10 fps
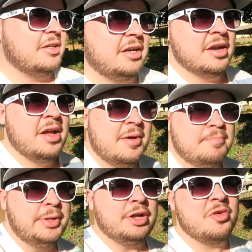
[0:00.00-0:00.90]
are
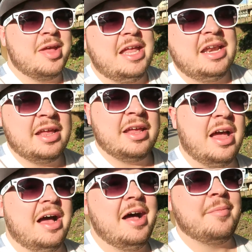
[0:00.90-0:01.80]
blooming, and
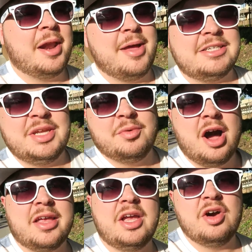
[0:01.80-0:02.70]
I'm actually
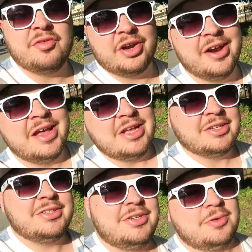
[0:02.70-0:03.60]
walking over
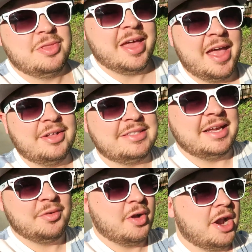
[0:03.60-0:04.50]
to the
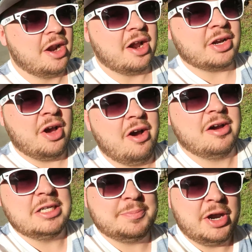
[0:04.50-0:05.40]
Hilton where our
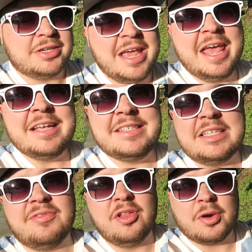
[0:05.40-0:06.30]
car is parked
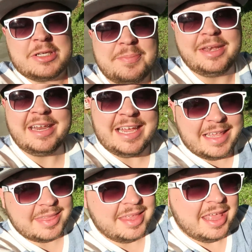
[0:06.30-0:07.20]
6 floors
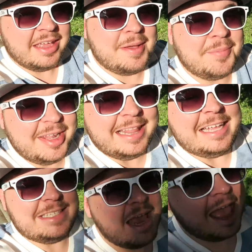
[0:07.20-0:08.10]
beneath,
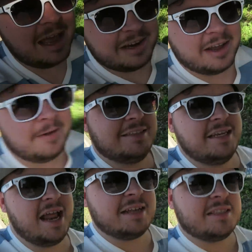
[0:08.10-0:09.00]
completely dead. I
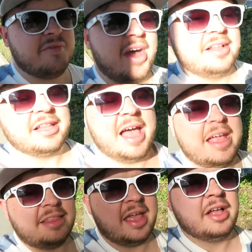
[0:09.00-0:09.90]
did ask the
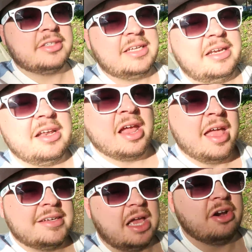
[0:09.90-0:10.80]
valet at the Hilton
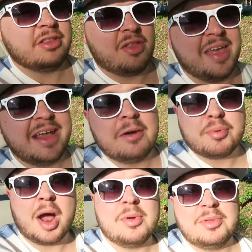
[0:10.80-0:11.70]
because I heard that they could
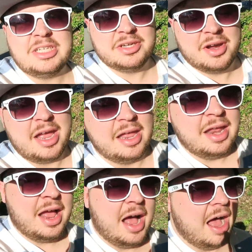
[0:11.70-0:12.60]
probably do it.
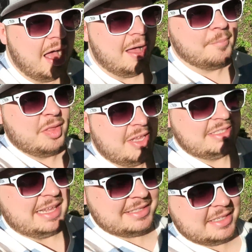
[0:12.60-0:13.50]
But they
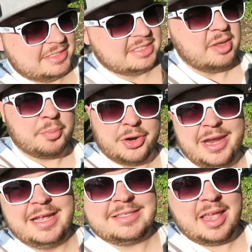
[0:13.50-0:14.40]
said since it's a
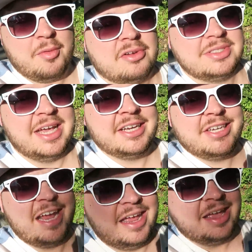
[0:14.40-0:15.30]
Prius, they won't
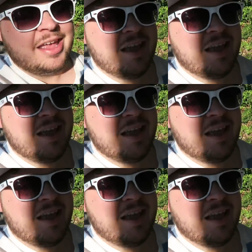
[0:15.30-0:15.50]
touch it